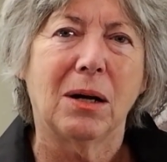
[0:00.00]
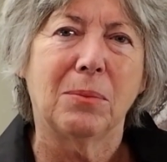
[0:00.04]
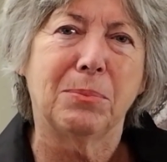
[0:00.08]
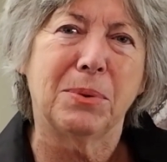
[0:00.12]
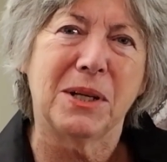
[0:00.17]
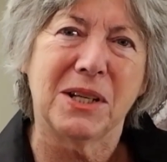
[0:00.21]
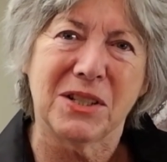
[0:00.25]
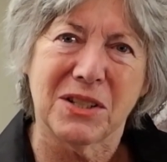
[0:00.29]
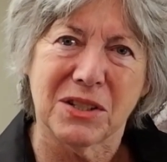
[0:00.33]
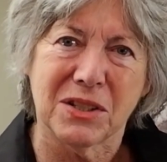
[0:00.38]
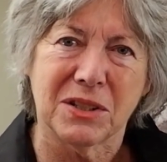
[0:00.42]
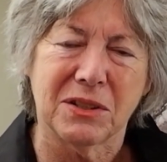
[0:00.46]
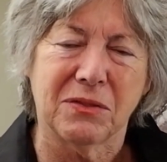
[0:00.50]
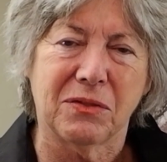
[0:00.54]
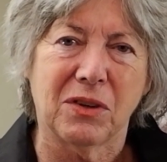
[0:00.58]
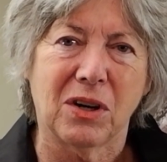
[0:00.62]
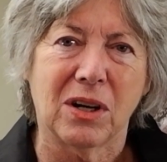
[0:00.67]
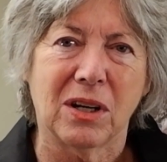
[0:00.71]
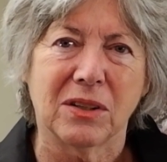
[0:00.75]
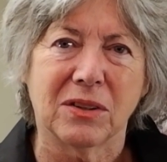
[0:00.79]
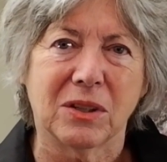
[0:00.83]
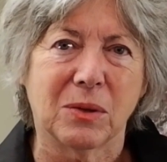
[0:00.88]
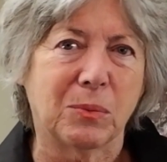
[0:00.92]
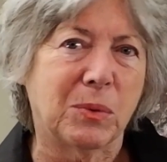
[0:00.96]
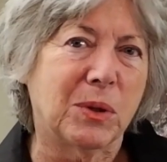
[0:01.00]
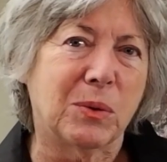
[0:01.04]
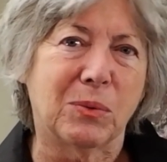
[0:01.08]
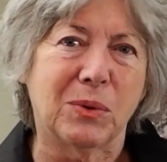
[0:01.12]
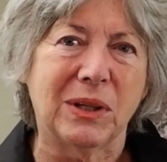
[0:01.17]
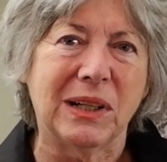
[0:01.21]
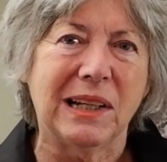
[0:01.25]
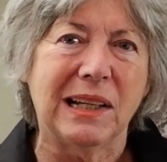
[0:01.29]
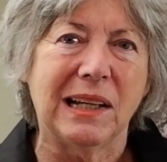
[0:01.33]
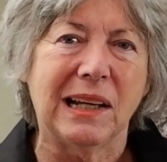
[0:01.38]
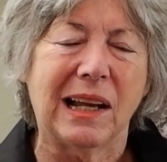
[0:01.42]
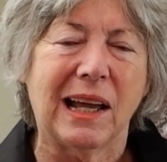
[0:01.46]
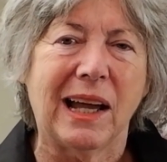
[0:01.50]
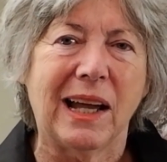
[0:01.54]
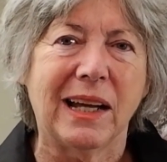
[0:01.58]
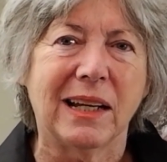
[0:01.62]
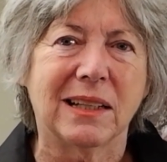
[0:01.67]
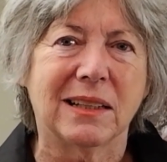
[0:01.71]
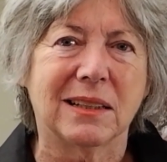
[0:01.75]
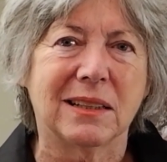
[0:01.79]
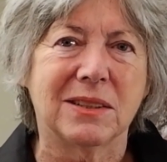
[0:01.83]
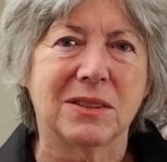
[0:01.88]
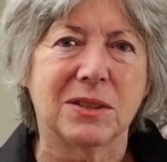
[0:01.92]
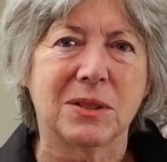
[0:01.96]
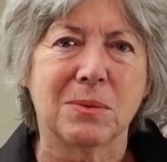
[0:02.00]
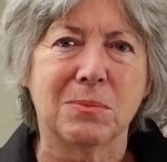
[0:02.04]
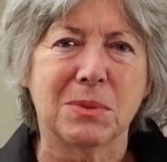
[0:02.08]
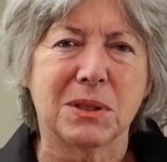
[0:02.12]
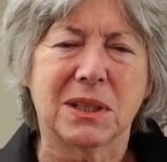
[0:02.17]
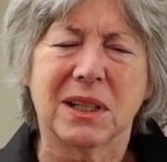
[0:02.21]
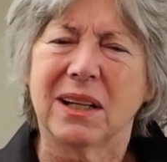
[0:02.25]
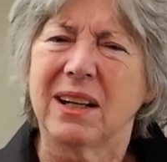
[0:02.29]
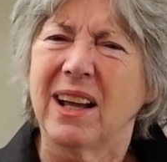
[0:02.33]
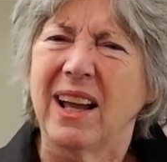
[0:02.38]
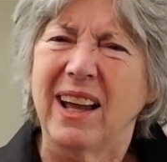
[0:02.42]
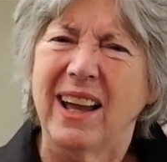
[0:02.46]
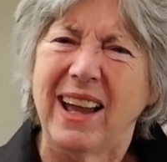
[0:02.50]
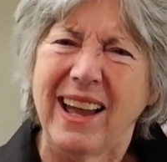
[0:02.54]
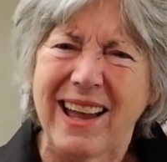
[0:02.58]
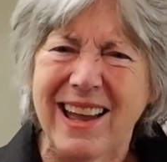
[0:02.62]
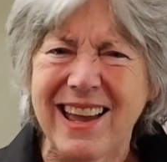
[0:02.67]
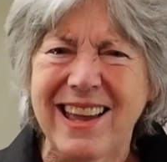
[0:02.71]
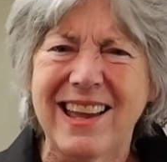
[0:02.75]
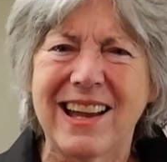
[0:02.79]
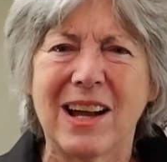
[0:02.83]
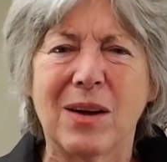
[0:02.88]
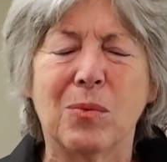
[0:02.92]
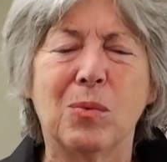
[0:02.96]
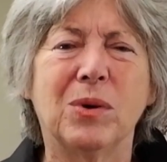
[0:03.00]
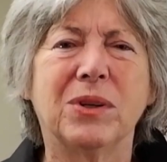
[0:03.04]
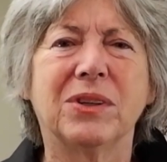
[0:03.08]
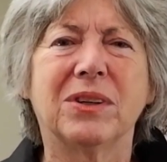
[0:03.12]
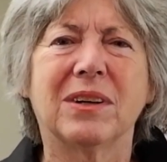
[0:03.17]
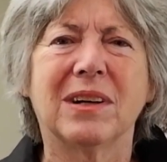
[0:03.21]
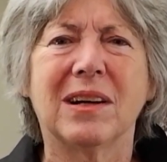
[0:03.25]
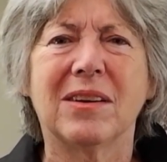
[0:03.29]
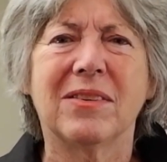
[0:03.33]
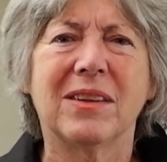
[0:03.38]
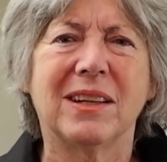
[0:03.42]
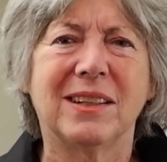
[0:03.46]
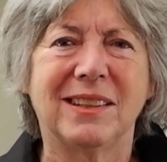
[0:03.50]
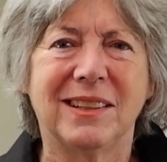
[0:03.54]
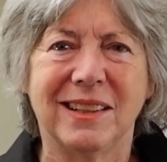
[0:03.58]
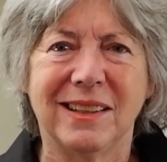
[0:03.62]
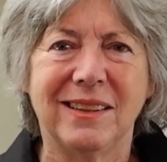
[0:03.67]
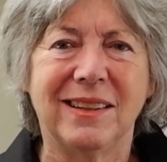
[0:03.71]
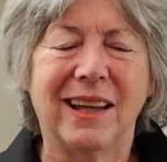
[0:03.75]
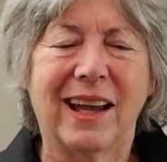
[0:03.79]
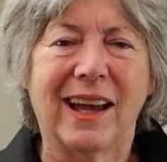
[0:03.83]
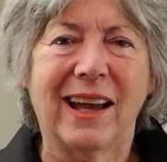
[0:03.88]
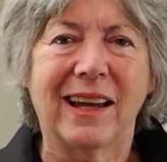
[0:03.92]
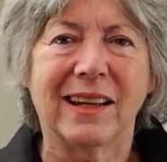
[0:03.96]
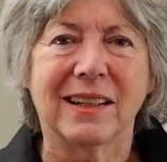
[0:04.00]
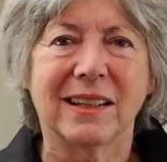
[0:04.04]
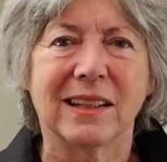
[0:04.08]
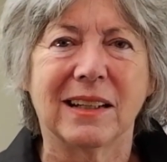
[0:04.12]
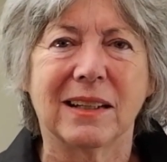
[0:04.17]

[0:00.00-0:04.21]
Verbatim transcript: pieces of art that we really liked, and Jim said, hey, I wonder how they did that.